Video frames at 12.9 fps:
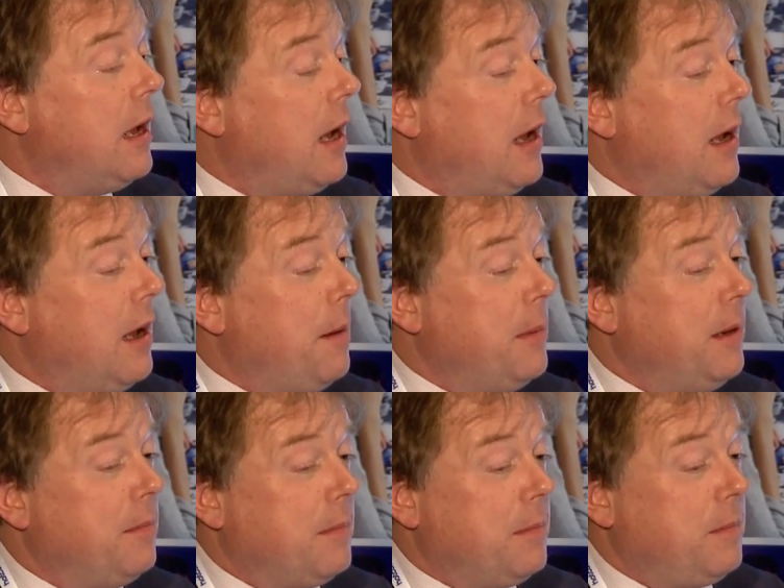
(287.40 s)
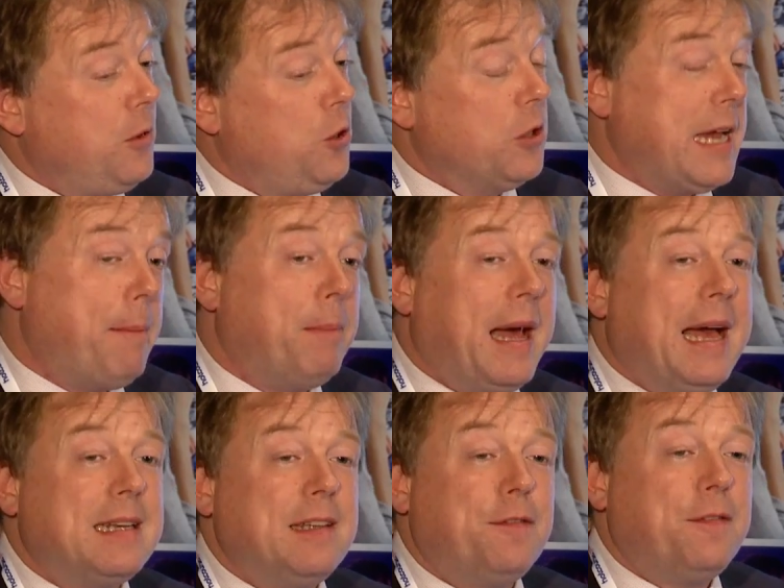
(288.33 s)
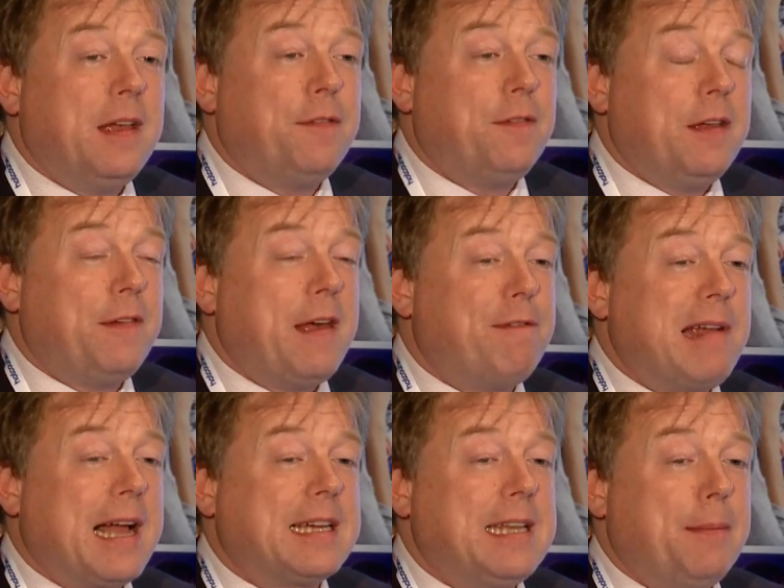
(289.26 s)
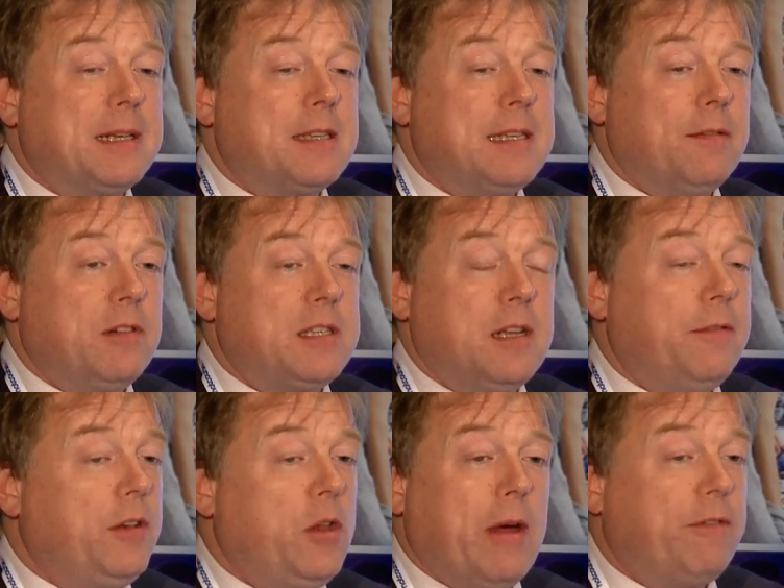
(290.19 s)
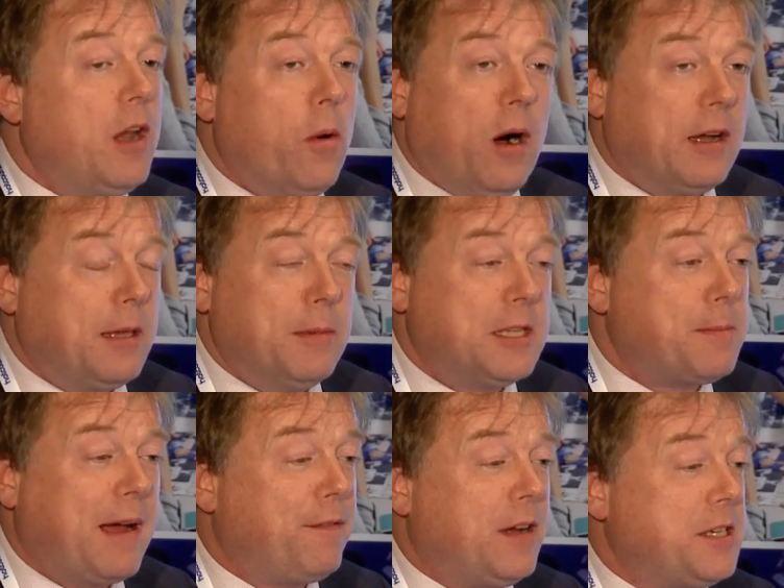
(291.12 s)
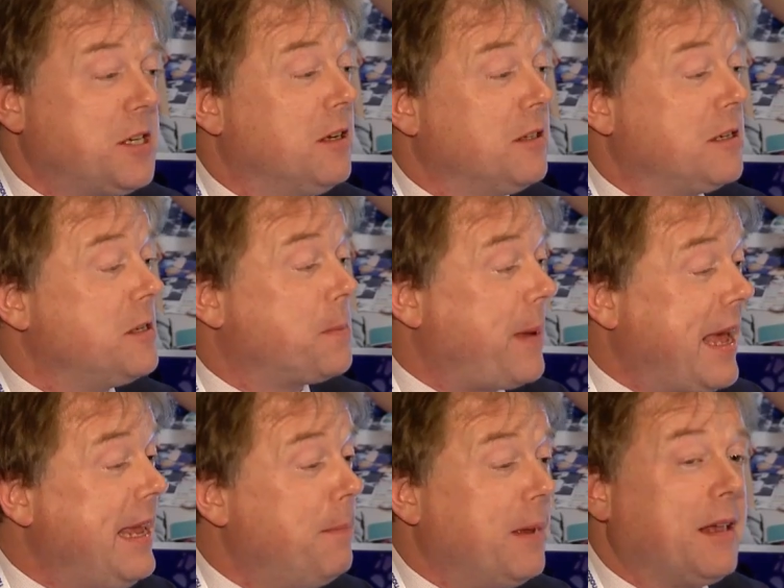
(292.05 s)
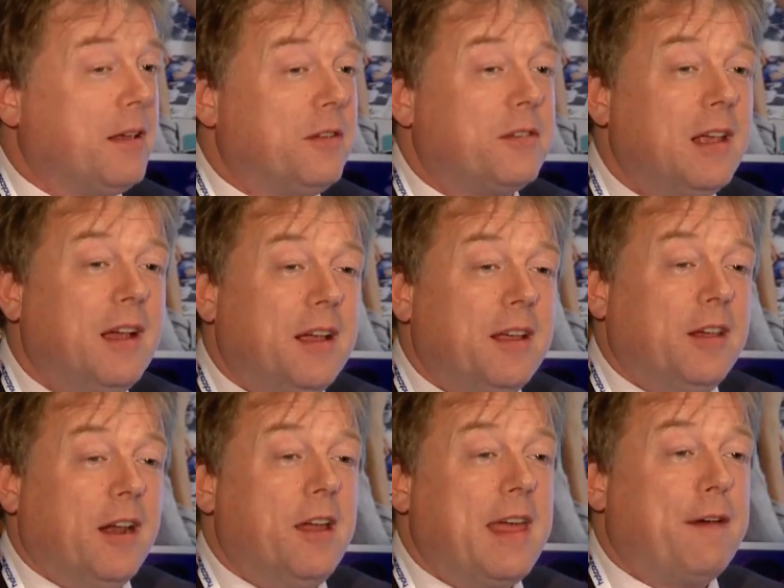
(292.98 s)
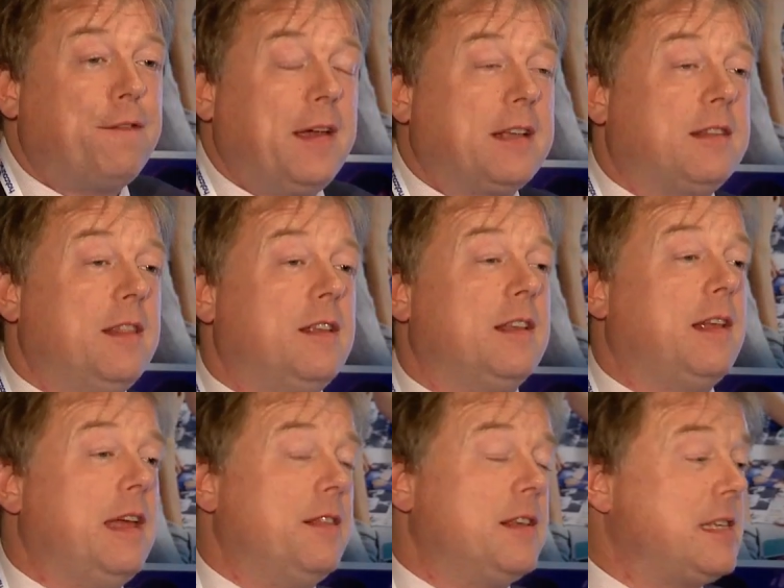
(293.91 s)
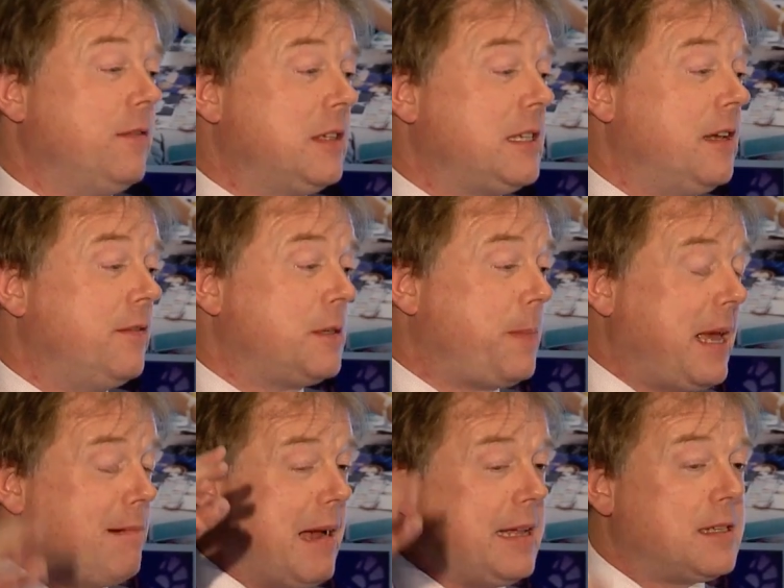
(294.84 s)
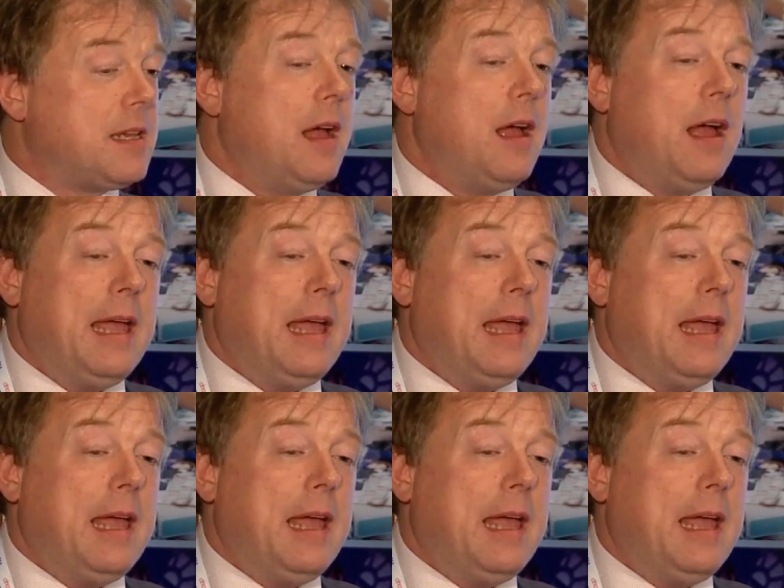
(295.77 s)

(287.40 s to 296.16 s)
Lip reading: I mean, good and bad. If every academic's a civil servant, you have no arguments about Vice-Chancellor's pay because, you know, they're fixed in the civil service pay rates.